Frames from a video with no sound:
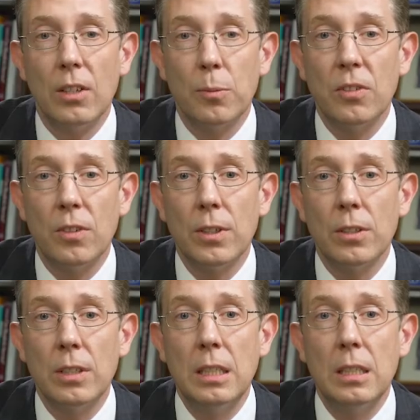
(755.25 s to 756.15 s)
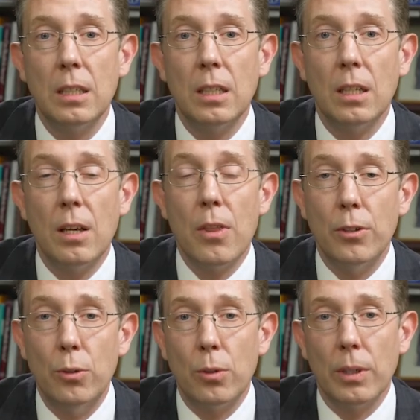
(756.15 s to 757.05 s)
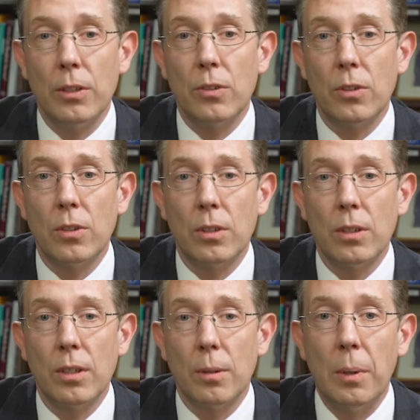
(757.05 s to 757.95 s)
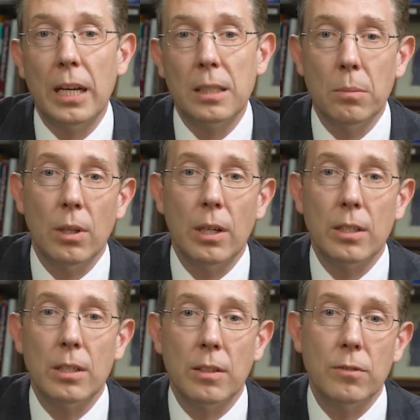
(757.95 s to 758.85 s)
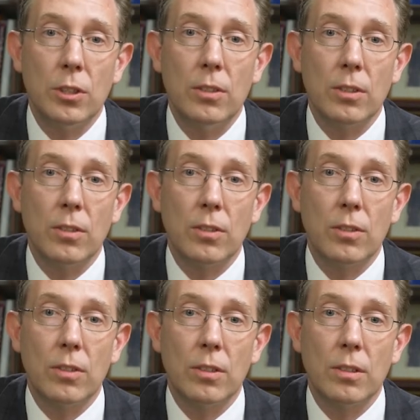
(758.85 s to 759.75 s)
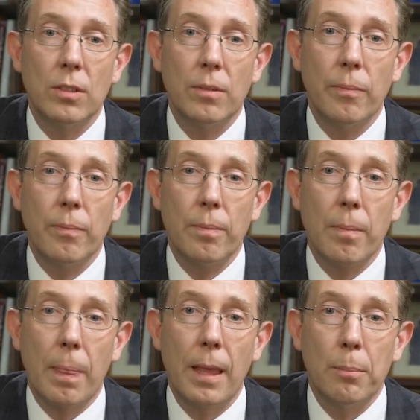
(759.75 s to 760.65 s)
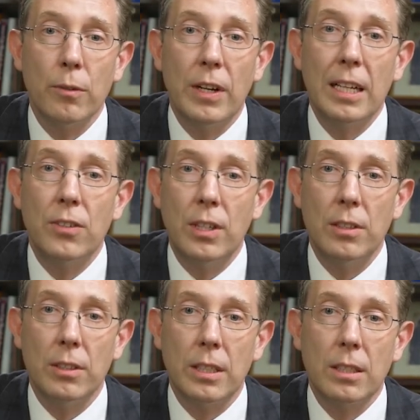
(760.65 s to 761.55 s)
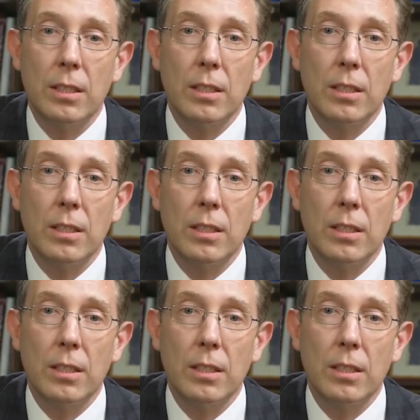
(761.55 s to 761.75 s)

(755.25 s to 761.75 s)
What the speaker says: specifically the Eucharist, the body and blood of Jesus that provides healing.